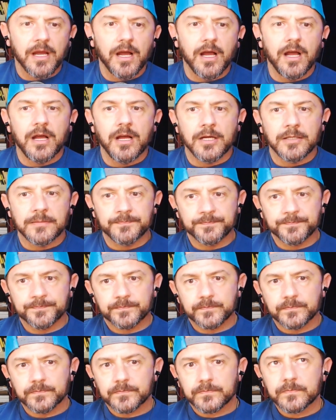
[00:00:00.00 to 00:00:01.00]

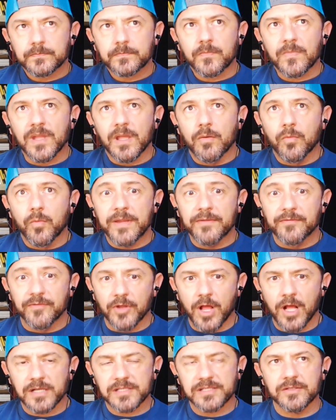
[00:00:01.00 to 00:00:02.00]
We've
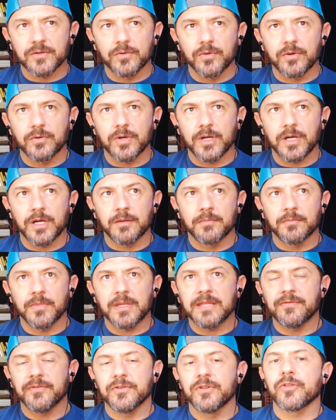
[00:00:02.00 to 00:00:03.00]
lost
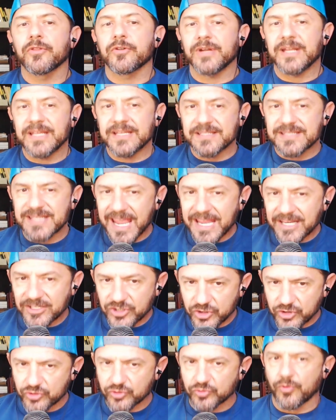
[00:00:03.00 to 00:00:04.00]
even though there is a
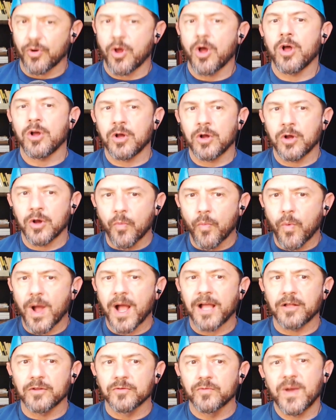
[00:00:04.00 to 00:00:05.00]
strong
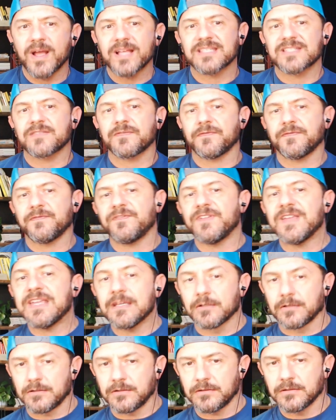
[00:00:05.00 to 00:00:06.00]
Wild West
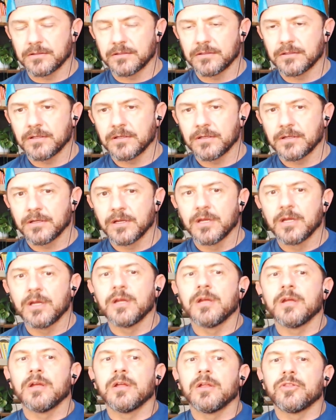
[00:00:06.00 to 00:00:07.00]
feel,
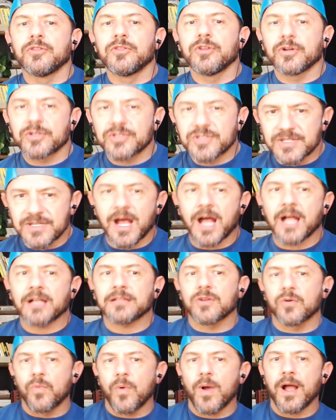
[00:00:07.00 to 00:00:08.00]
there's
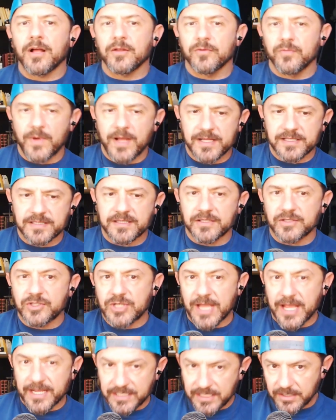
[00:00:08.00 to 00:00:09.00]
not the Wild West that
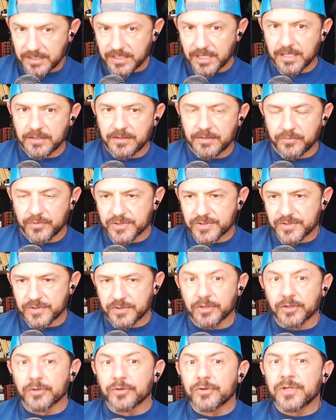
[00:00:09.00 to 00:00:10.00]
Jacki and I was
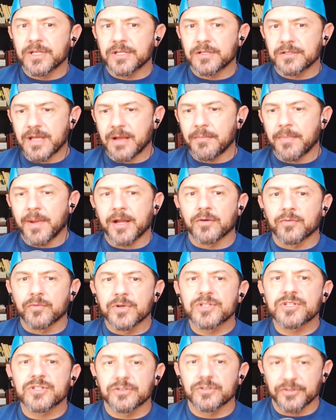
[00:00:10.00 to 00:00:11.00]
alluding that my
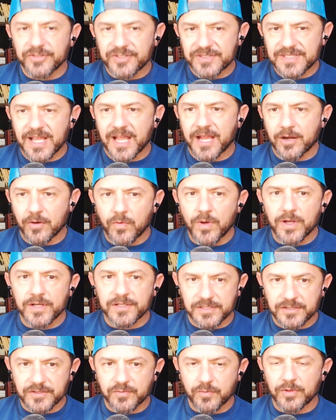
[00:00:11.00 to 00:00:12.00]
original desire
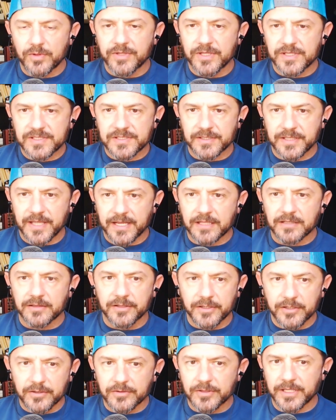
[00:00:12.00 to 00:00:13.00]
was. This like
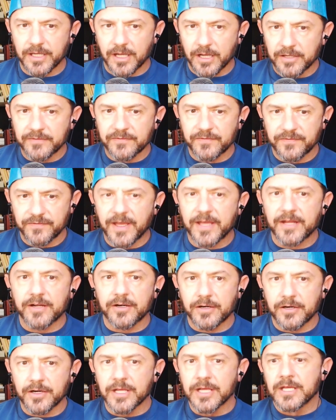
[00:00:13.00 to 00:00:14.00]
literally
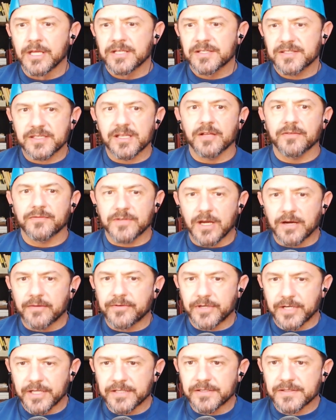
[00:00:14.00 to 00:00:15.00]
unfettered
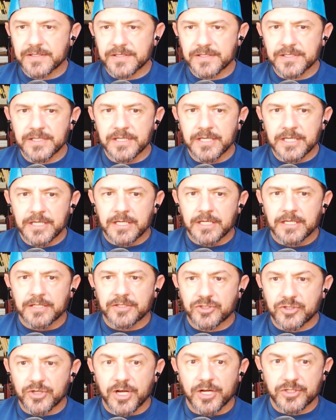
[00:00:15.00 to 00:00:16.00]
self-governance
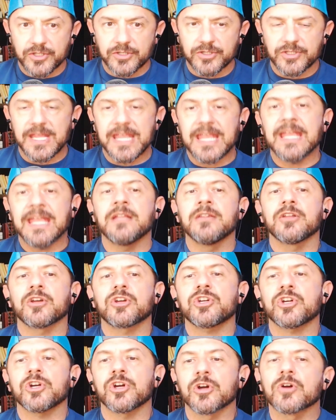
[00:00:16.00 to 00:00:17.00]
structures in the
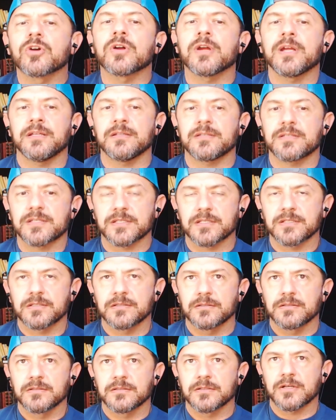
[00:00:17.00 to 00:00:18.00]
current
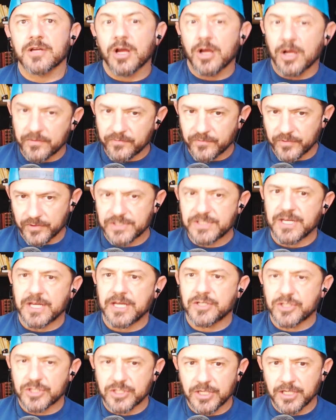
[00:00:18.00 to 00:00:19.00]

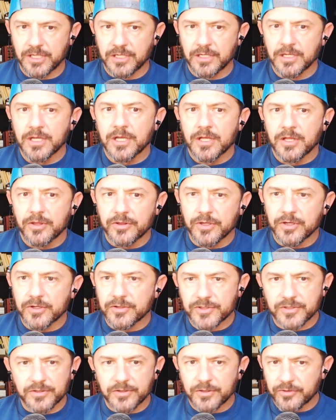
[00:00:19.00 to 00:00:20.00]
conversation.
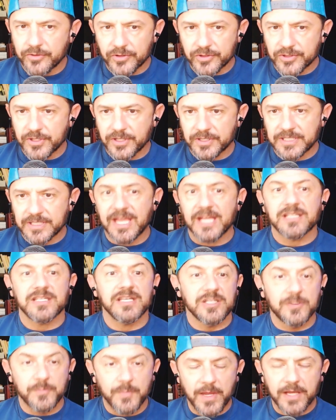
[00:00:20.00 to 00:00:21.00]
Those are not the case.
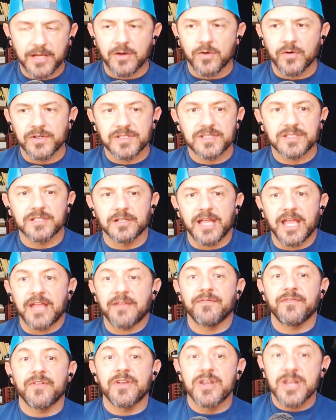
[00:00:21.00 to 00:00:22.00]
Is Bitcoin still a
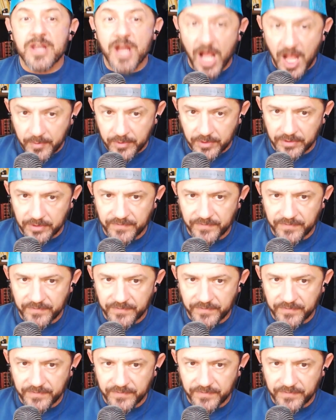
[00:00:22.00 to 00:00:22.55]
phenomenal